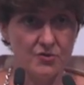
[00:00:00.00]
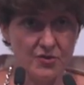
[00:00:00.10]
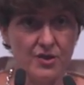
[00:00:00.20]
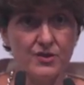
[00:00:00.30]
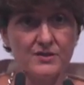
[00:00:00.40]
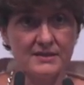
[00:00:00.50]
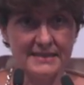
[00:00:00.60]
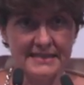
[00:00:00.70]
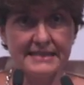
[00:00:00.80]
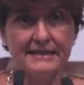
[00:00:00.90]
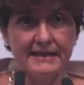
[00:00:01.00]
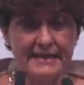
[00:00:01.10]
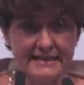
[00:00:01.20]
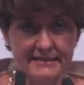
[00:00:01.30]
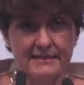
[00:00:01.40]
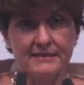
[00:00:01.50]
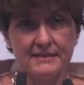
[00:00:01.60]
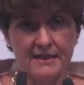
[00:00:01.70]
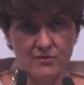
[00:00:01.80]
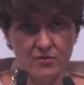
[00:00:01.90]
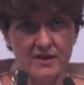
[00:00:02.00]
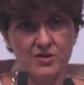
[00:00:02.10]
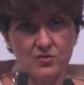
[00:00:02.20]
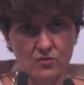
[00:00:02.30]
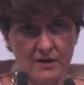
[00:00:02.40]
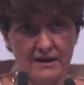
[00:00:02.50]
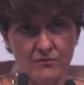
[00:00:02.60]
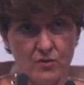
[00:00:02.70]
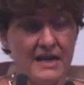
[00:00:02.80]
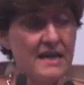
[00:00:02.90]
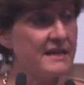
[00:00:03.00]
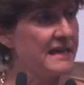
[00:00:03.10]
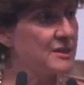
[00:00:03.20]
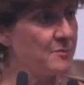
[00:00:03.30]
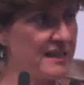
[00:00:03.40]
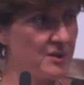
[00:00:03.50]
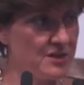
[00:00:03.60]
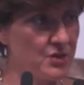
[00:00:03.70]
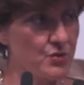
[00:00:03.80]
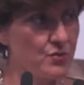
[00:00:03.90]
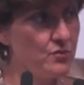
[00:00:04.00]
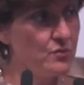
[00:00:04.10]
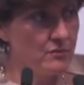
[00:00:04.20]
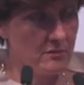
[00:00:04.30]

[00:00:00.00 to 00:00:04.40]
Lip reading: does still exist at the national level. It might be true